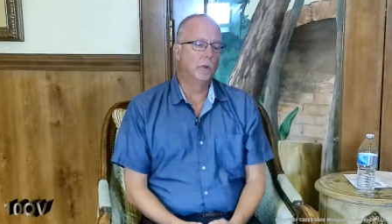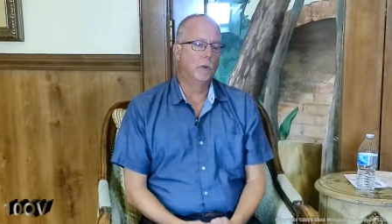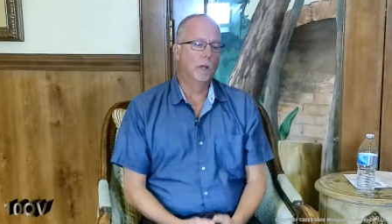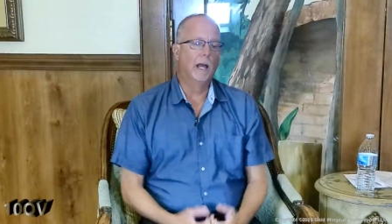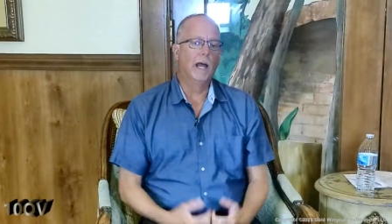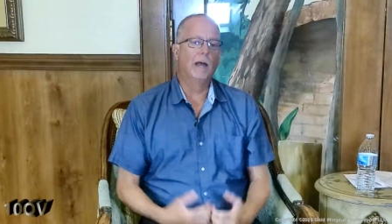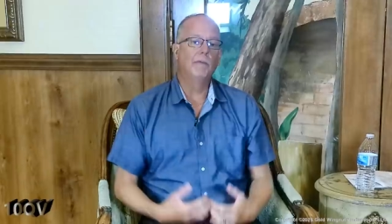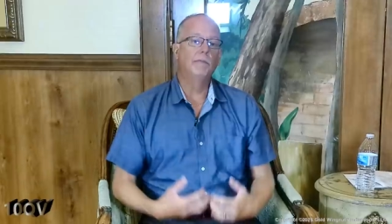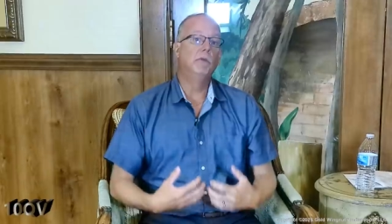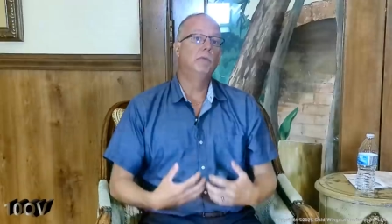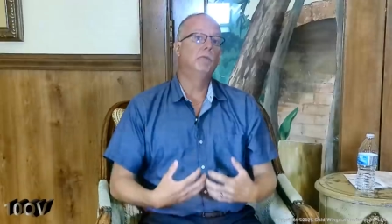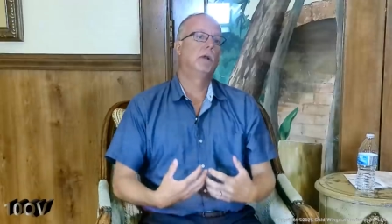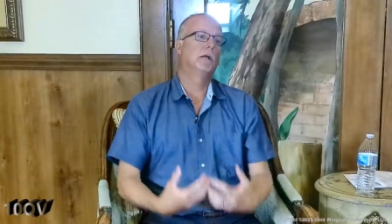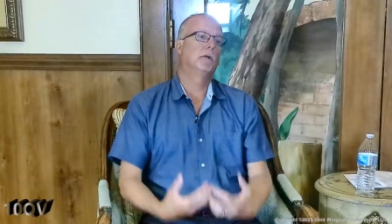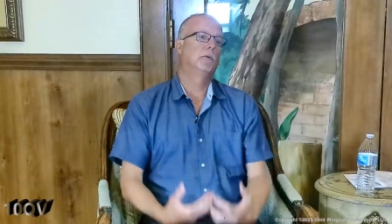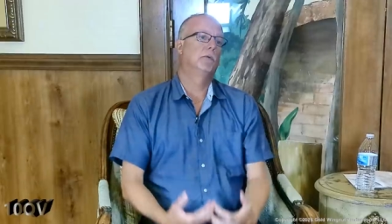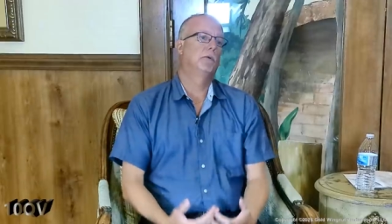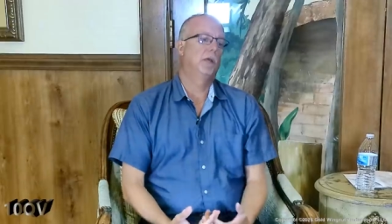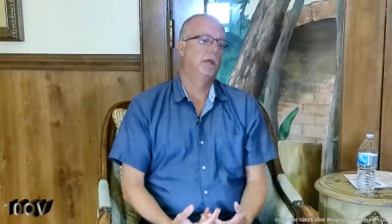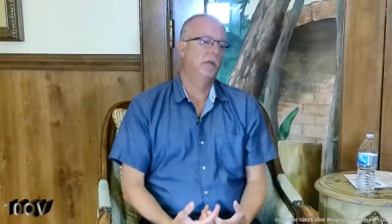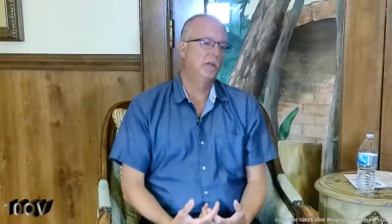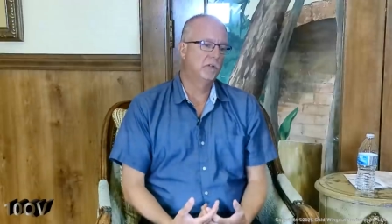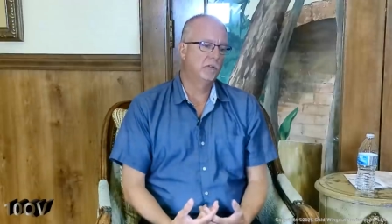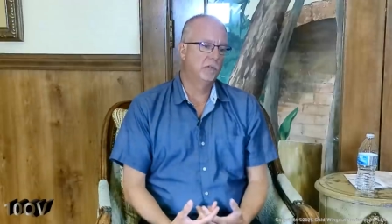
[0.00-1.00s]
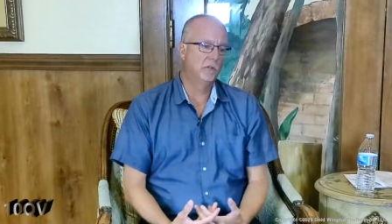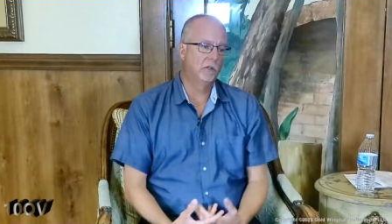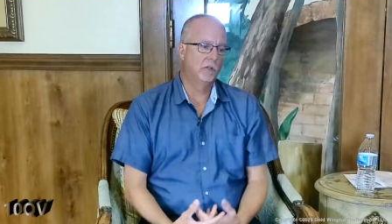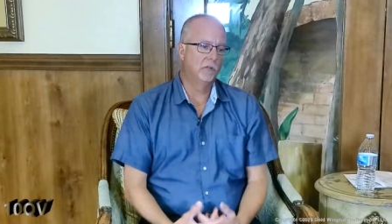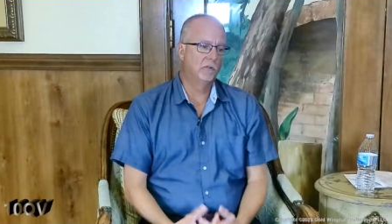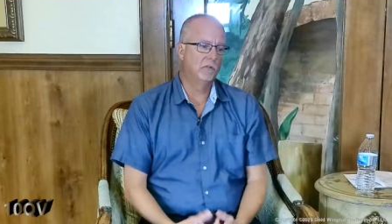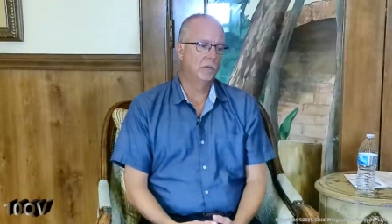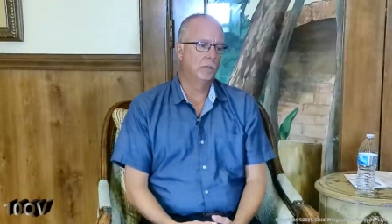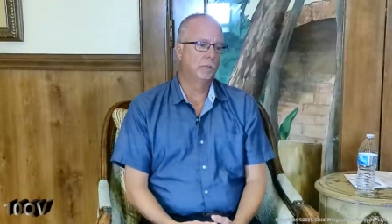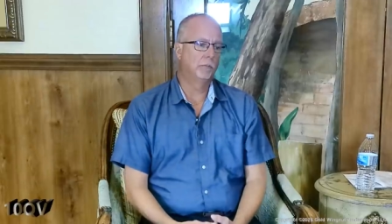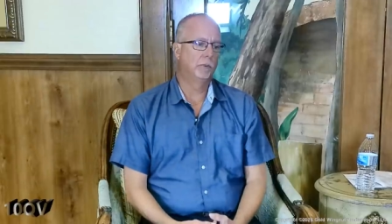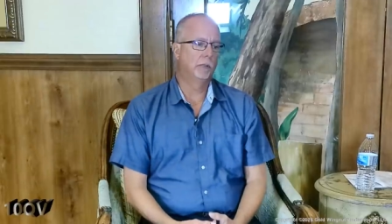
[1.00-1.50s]
having recreation as
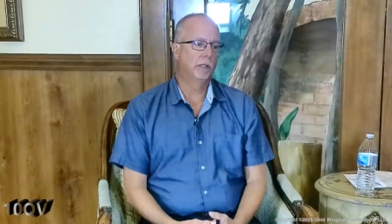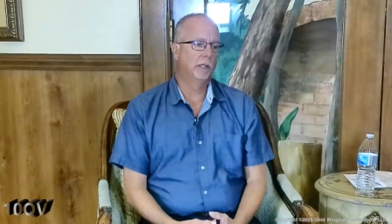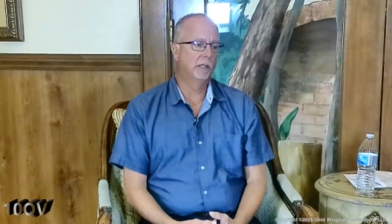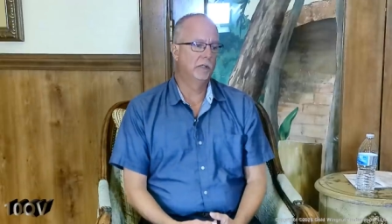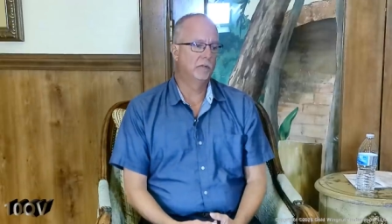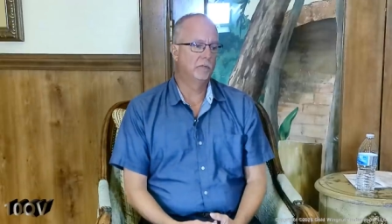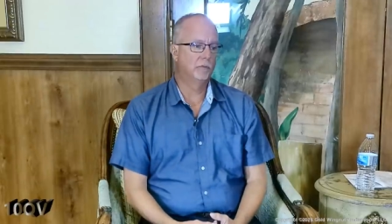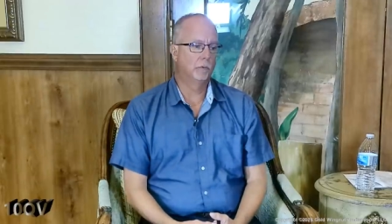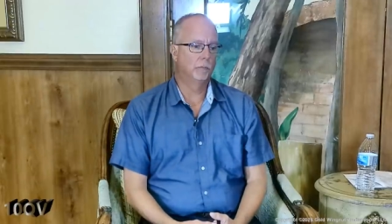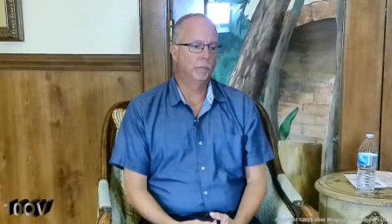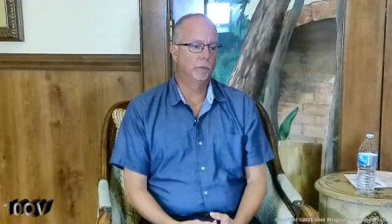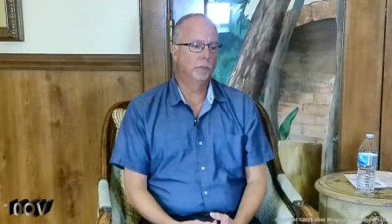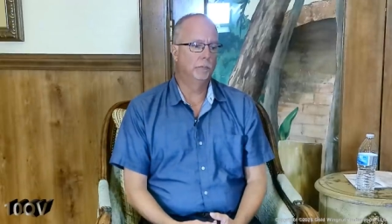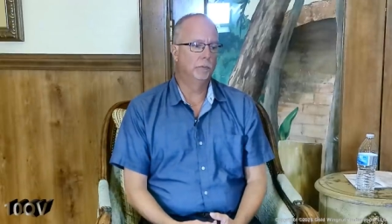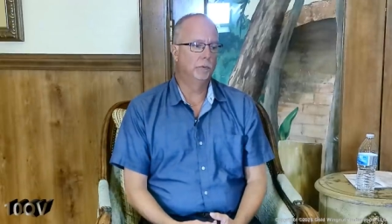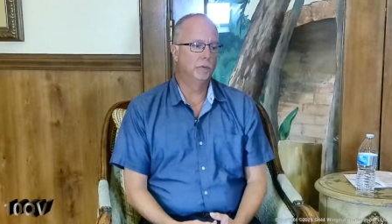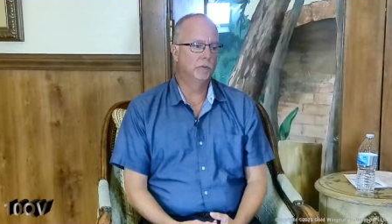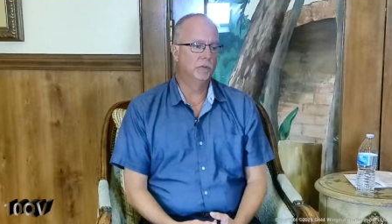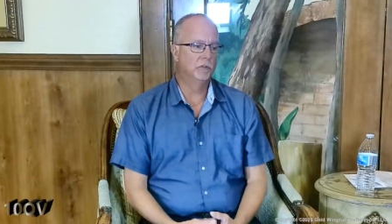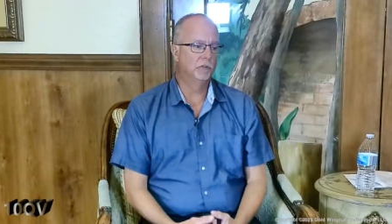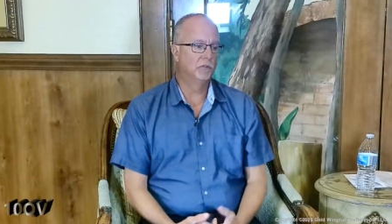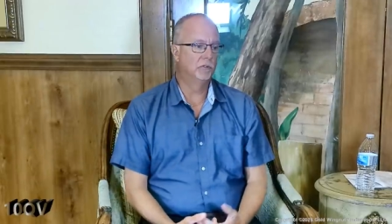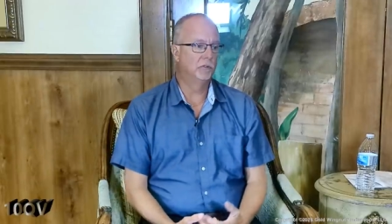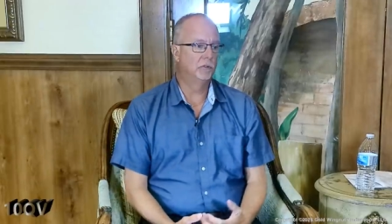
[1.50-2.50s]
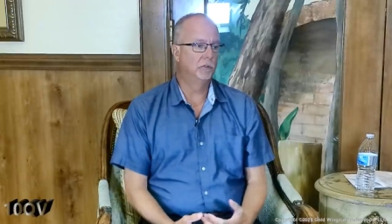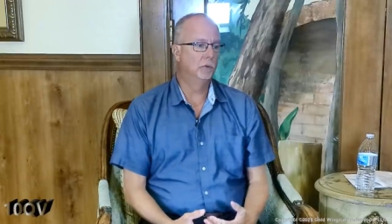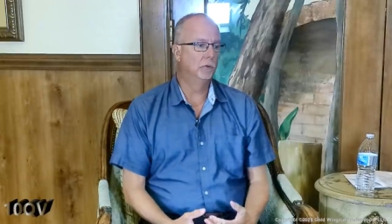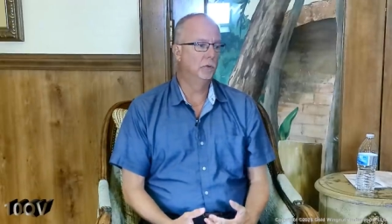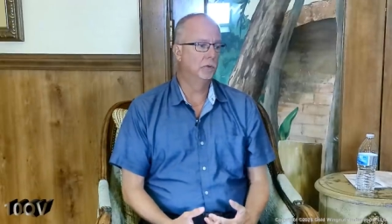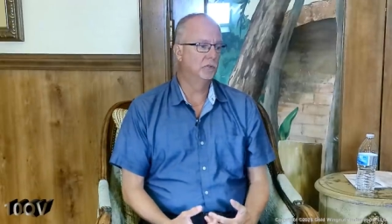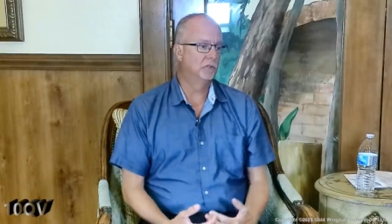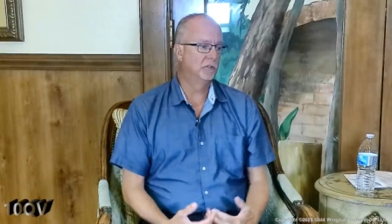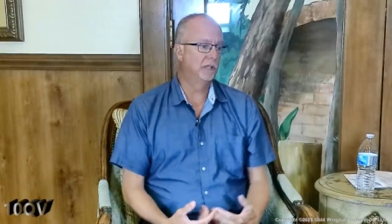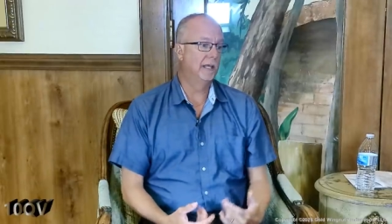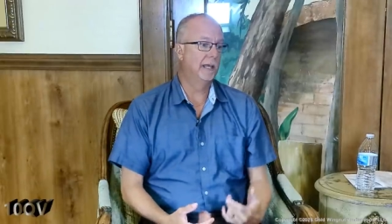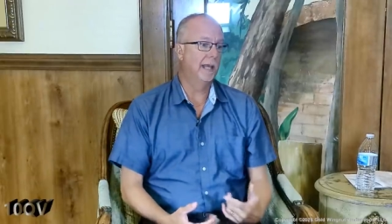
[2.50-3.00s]
a place for people to still
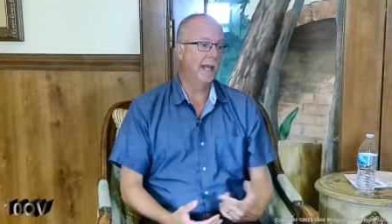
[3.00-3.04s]
stay